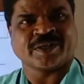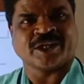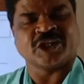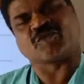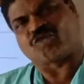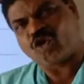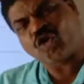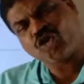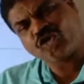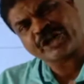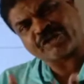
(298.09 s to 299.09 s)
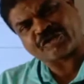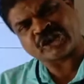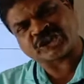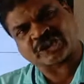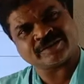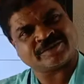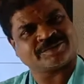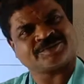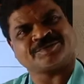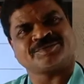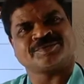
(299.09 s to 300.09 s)
your own definition
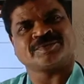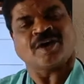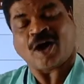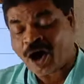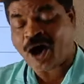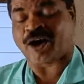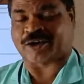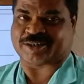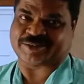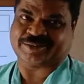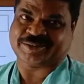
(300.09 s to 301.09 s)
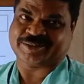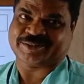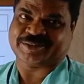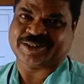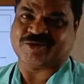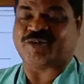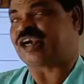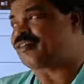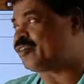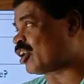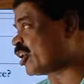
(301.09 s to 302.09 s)
or
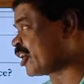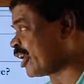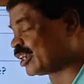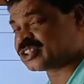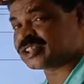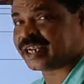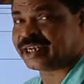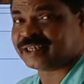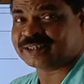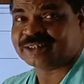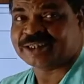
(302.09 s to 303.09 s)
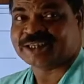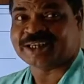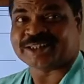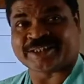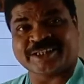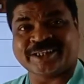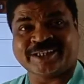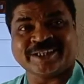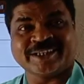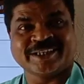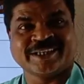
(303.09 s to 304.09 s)
what we are already understand,
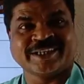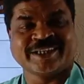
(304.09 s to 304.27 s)
the